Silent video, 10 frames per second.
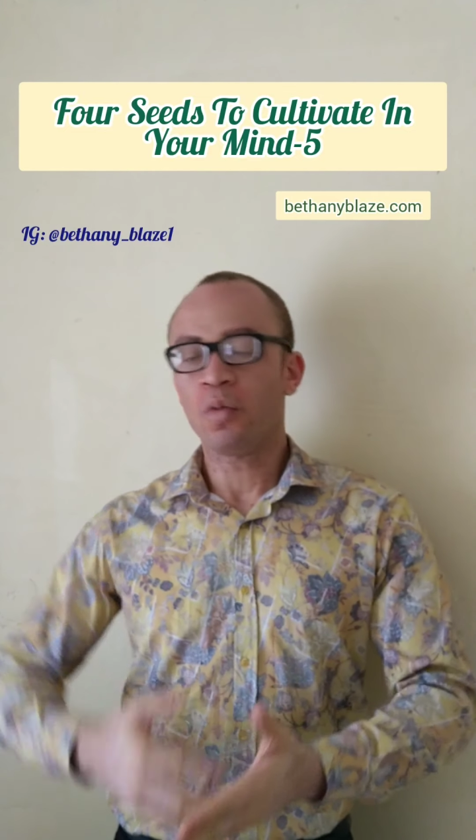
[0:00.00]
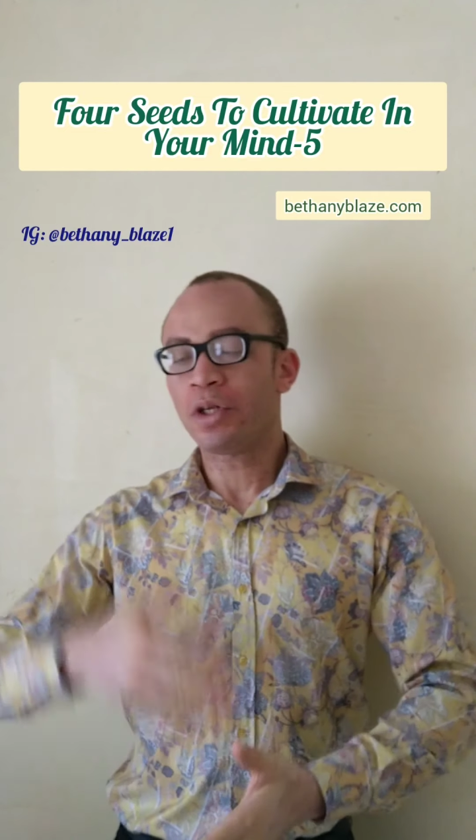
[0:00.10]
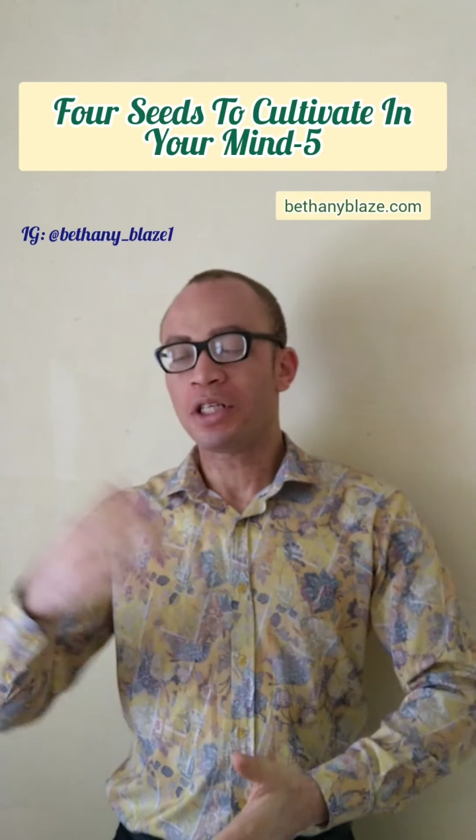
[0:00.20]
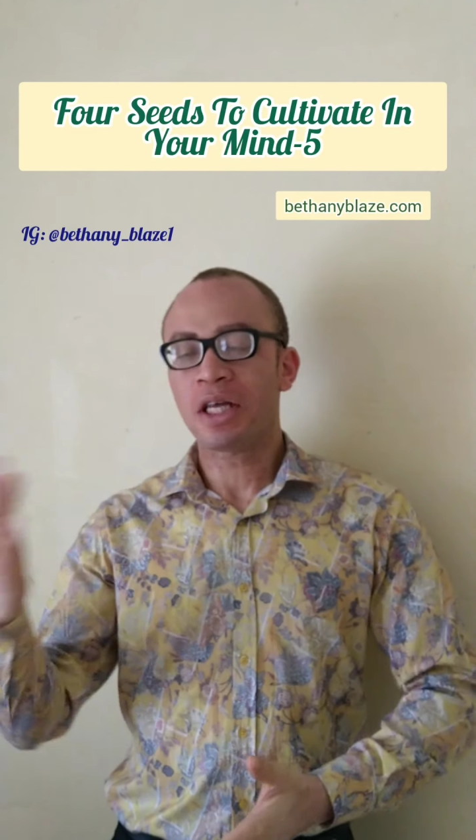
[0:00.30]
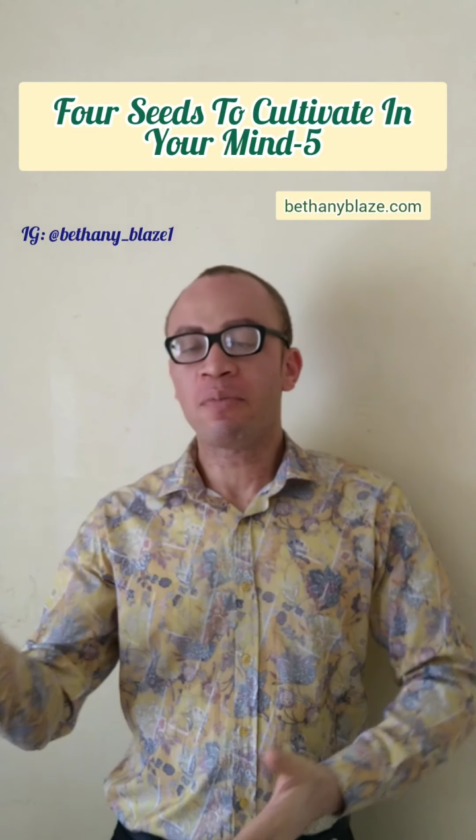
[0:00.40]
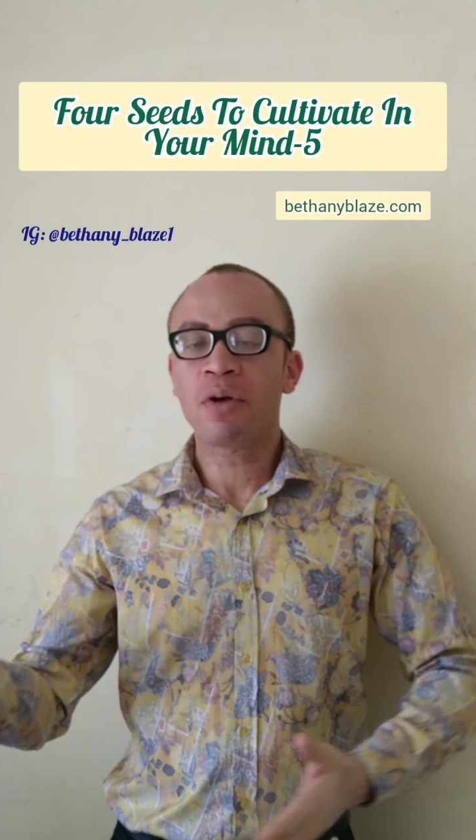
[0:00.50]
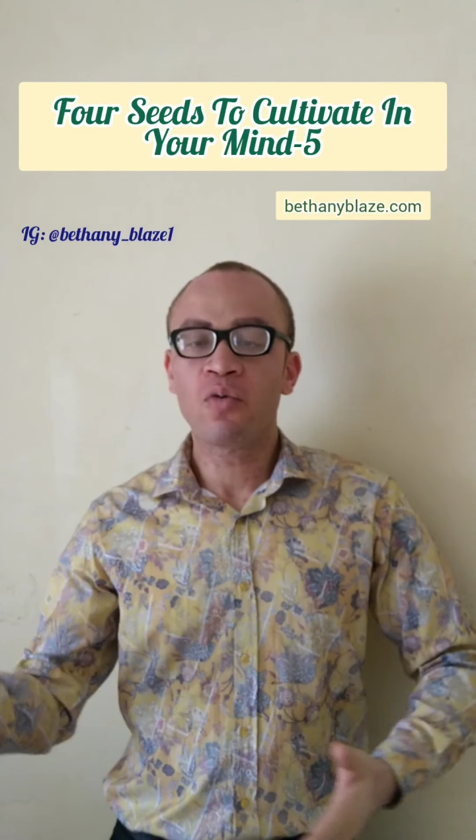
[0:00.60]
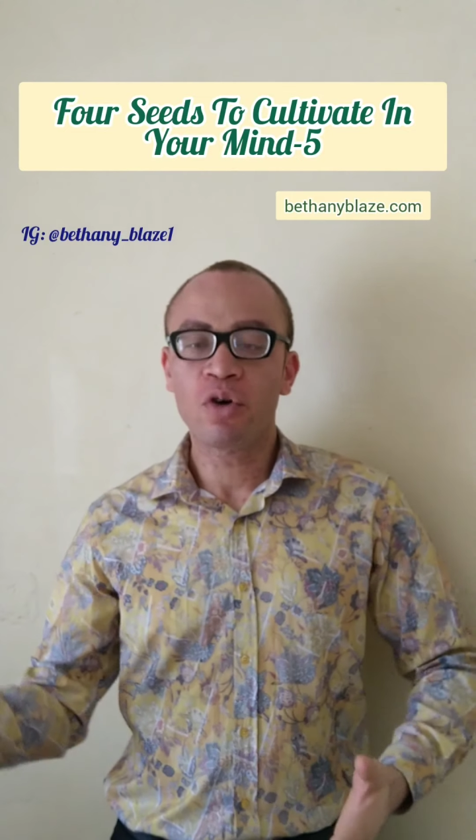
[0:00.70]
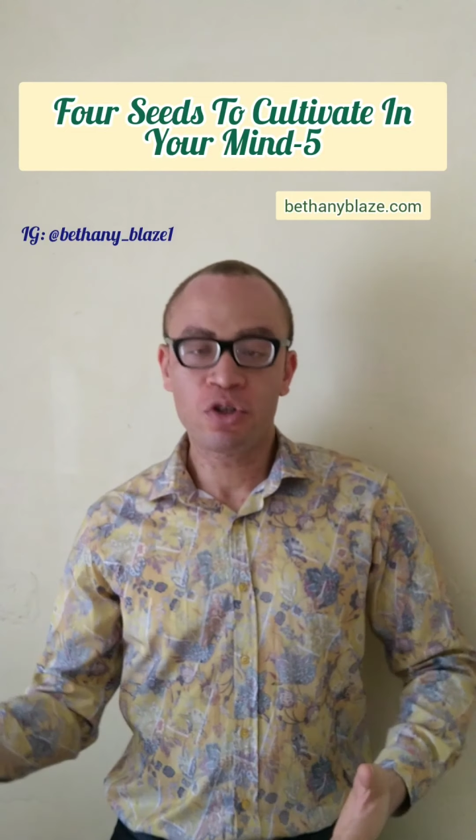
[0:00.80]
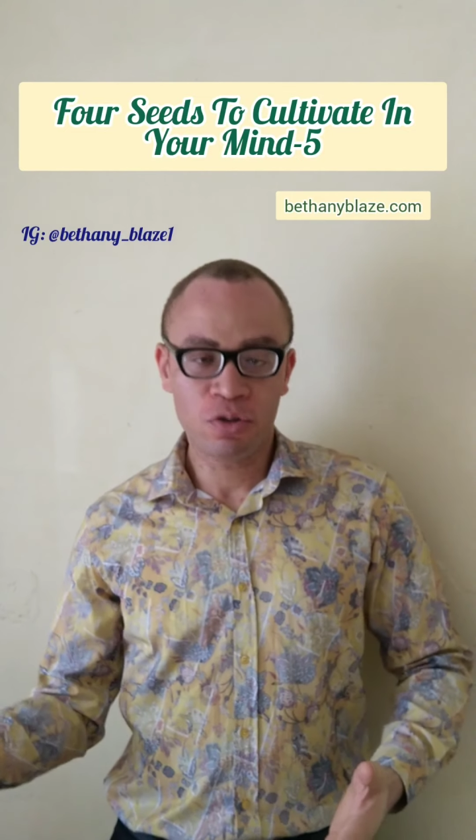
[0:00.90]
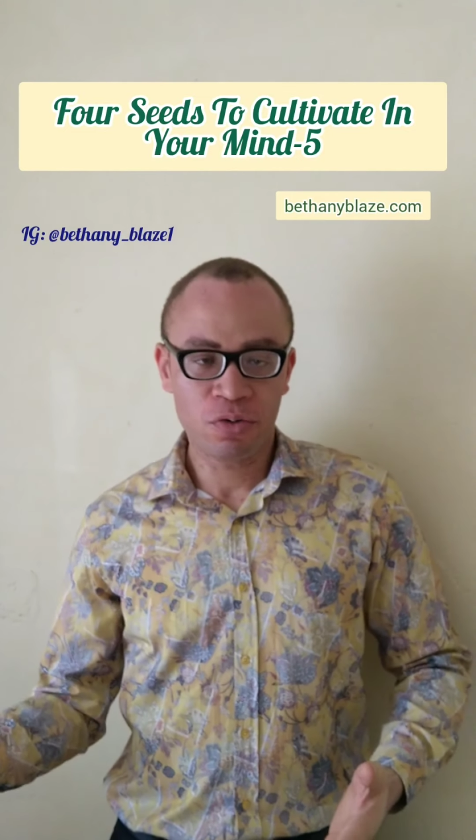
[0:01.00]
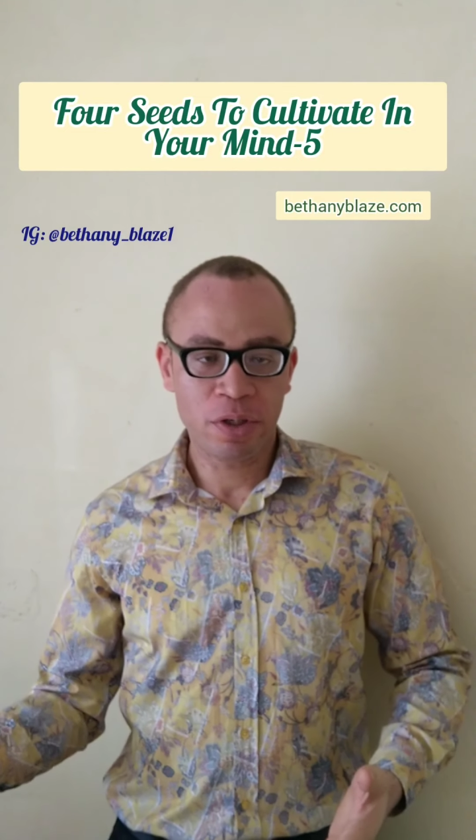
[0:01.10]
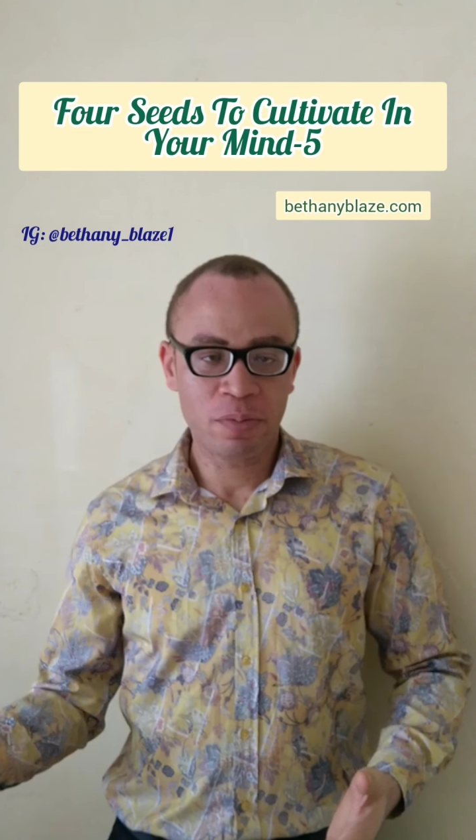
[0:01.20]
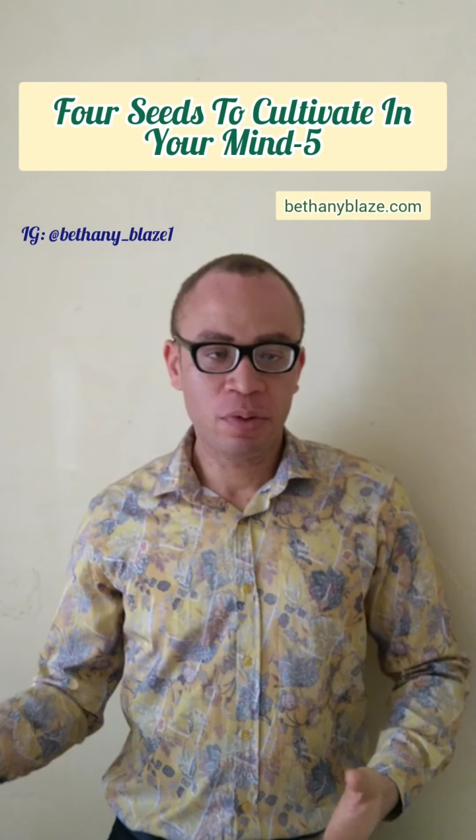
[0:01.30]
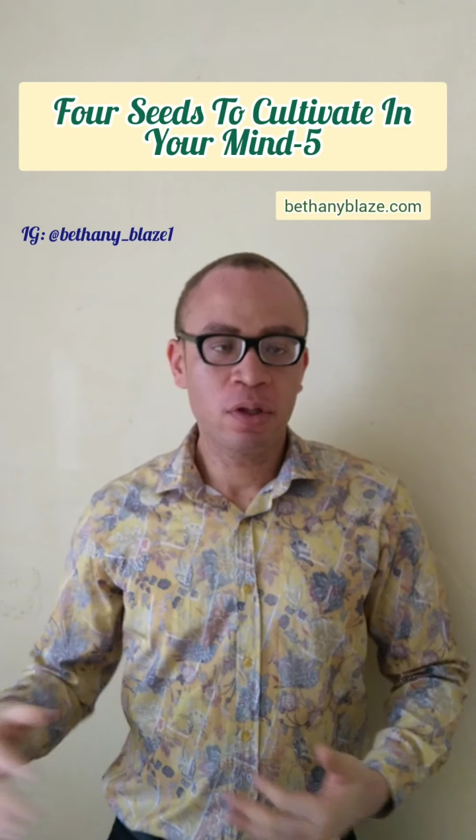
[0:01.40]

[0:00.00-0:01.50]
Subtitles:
will determine what you reap.